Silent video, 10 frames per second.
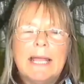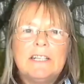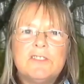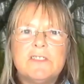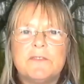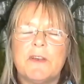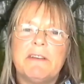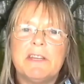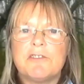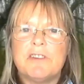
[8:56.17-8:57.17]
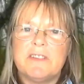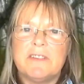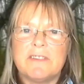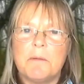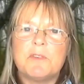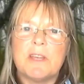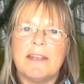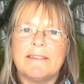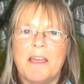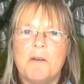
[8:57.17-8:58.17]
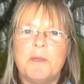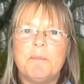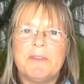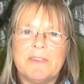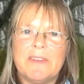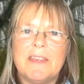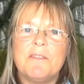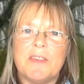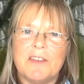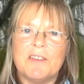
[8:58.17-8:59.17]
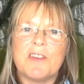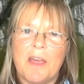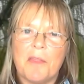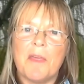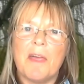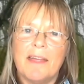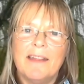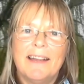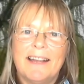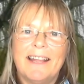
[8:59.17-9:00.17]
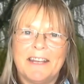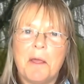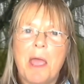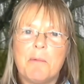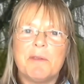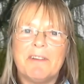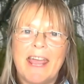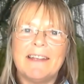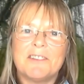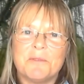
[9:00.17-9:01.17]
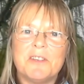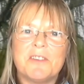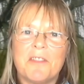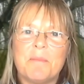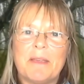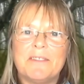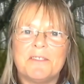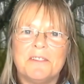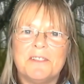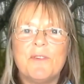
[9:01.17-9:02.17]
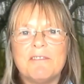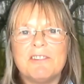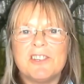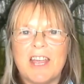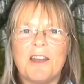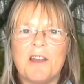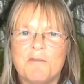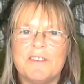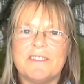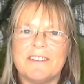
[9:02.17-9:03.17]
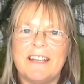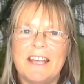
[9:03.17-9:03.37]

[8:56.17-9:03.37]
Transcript: It's just a very interesting subject, how we perceive each other, how we react to each other based on these very shallow physical